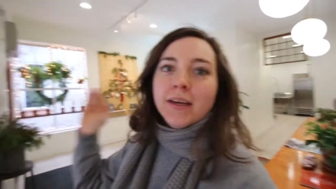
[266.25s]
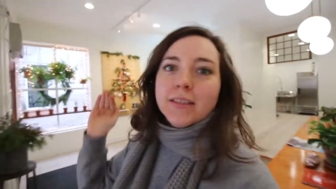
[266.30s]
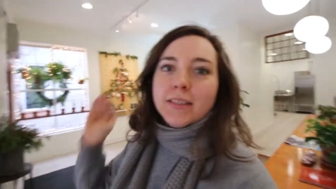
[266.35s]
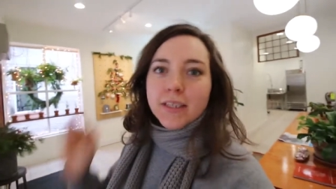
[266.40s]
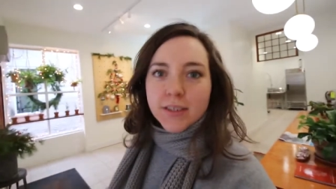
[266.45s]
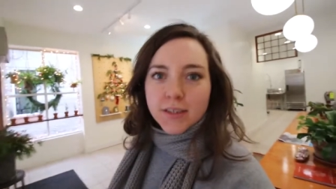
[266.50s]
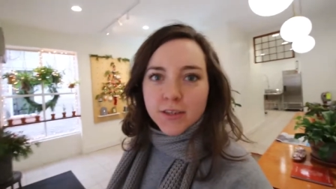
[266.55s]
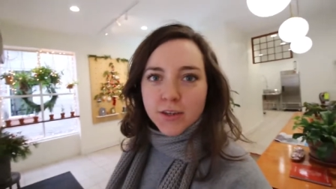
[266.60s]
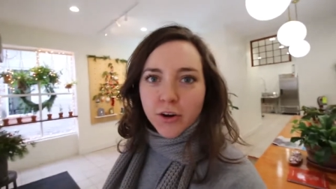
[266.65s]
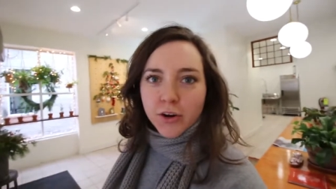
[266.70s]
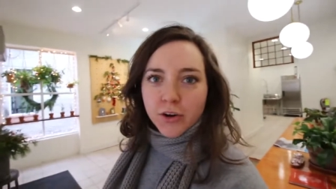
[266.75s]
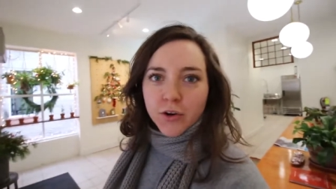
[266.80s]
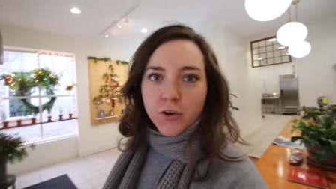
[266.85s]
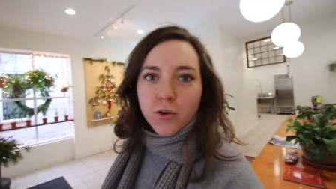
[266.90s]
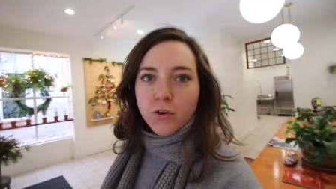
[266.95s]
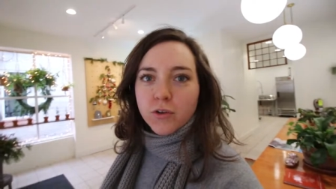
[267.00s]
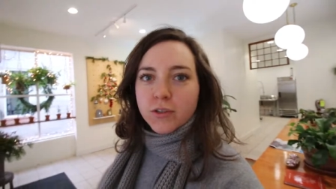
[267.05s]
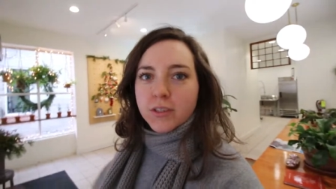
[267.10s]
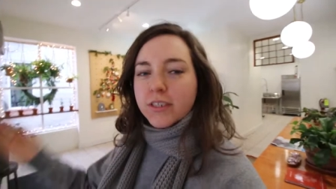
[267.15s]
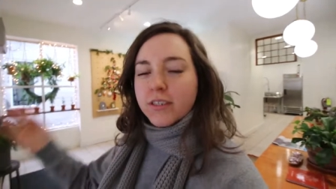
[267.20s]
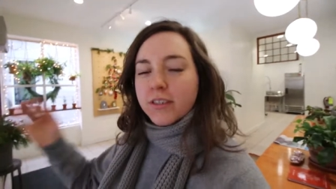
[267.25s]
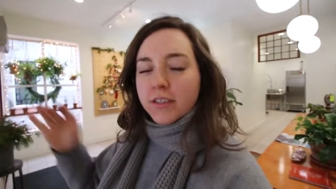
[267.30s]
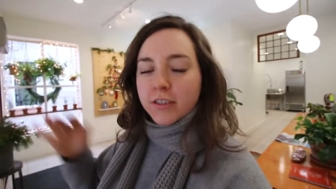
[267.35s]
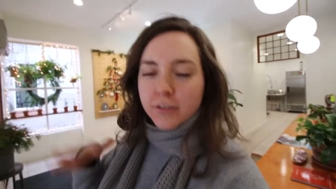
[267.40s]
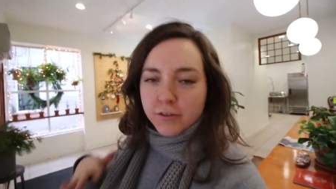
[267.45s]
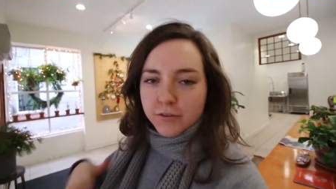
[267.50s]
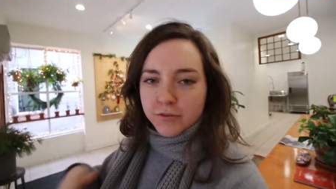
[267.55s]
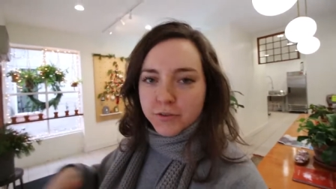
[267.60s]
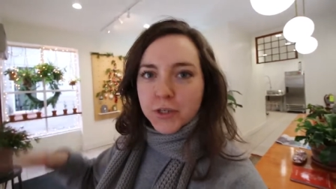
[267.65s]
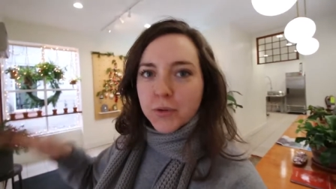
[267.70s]
did an article, did an
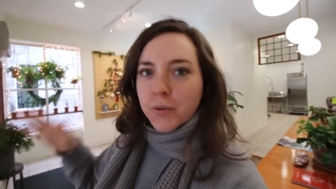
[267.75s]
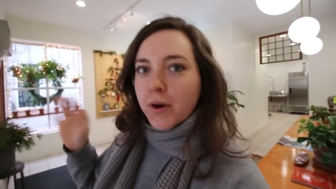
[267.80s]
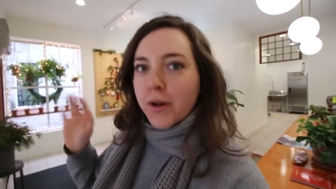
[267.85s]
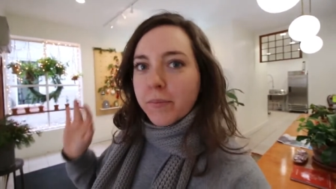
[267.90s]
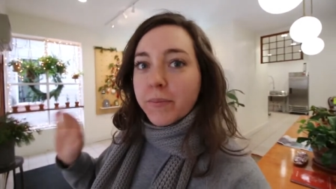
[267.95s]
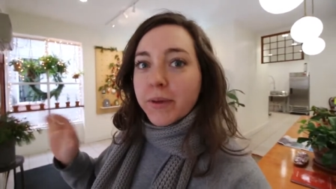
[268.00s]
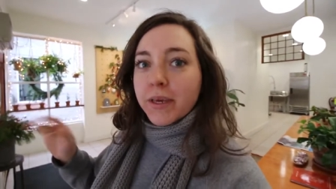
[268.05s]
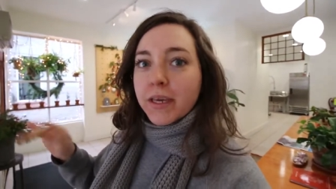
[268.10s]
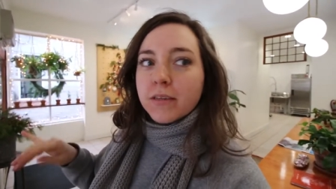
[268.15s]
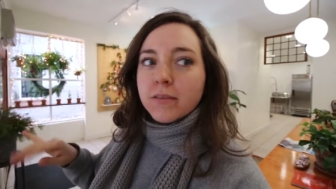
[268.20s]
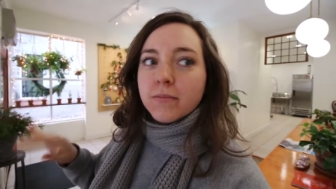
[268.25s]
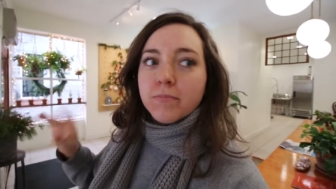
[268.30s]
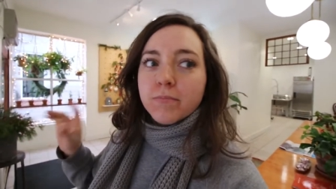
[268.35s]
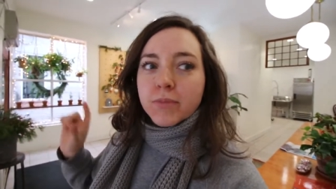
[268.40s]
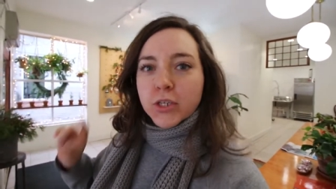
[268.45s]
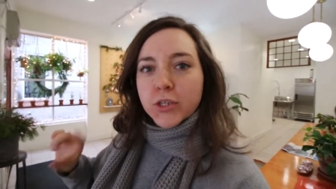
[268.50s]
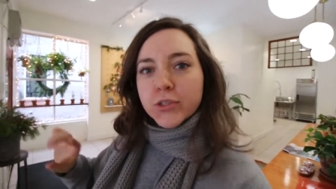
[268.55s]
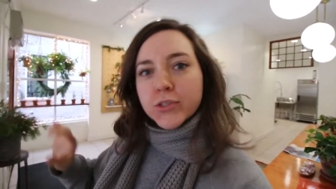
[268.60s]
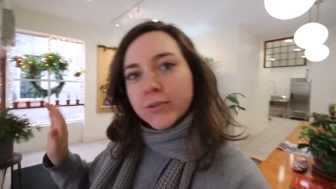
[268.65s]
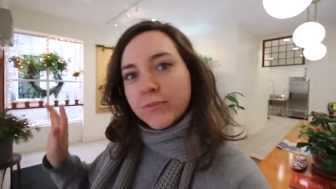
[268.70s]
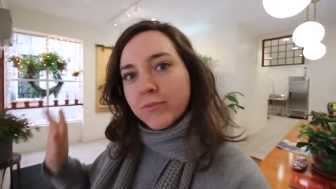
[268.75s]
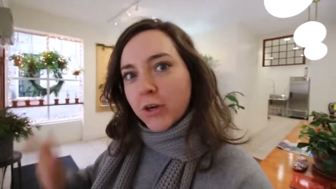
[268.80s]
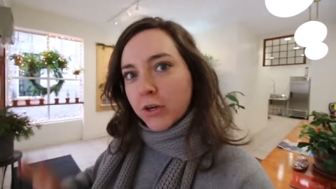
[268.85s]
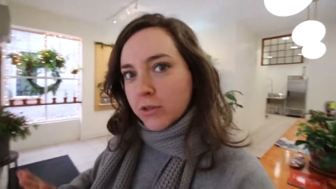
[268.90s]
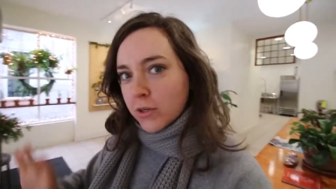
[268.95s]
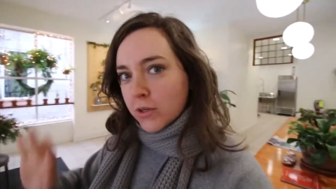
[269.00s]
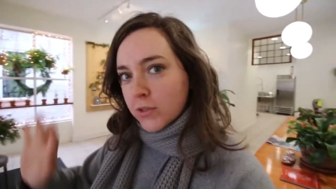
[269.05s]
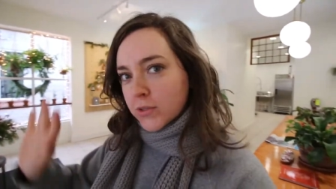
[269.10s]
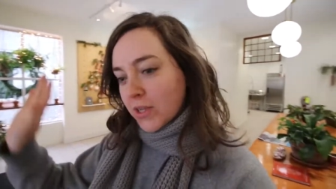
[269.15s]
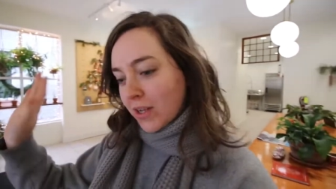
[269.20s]
interview on me, took some
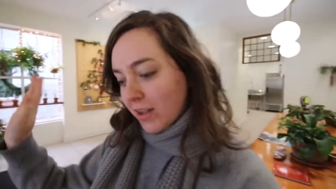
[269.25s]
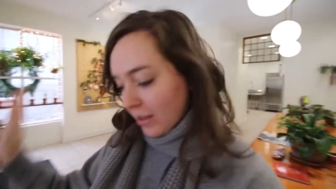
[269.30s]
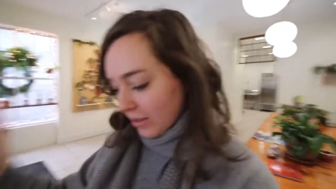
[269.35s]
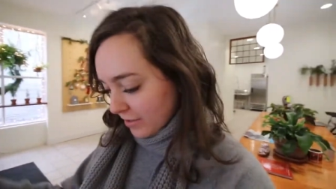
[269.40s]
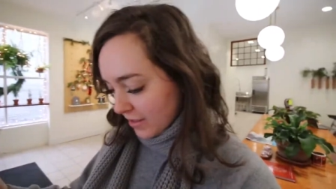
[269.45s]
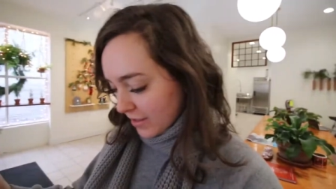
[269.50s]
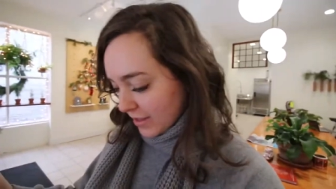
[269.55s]
photos, all the